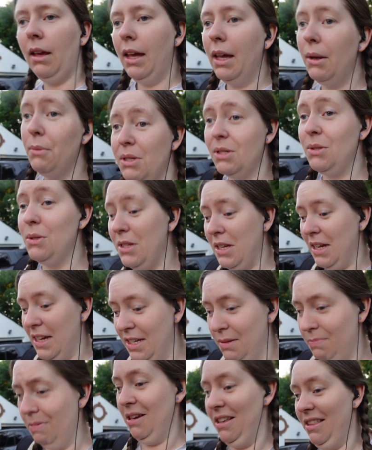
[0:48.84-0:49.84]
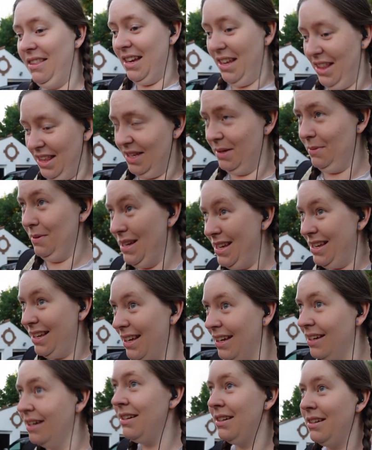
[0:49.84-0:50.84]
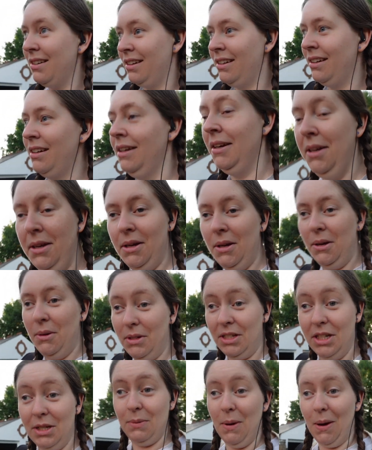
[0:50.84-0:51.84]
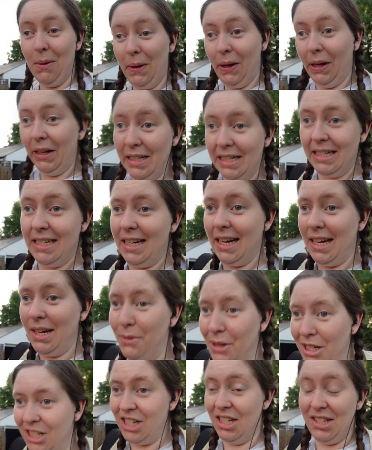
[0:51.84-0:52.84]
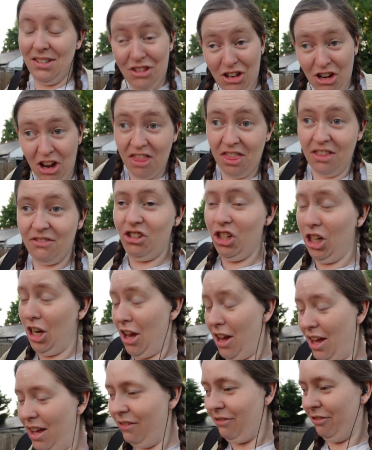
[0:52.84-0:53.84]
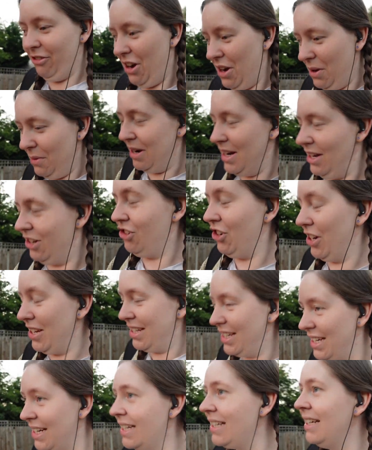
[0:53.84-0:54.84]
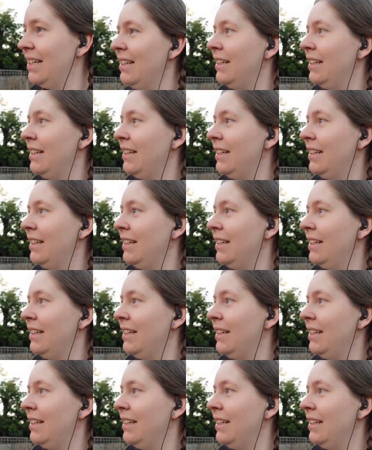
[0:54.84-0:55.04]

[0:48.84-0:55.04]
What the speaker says: It was also his birthday this week, which is why we're going today, which is the 9th of July, for anyone interested.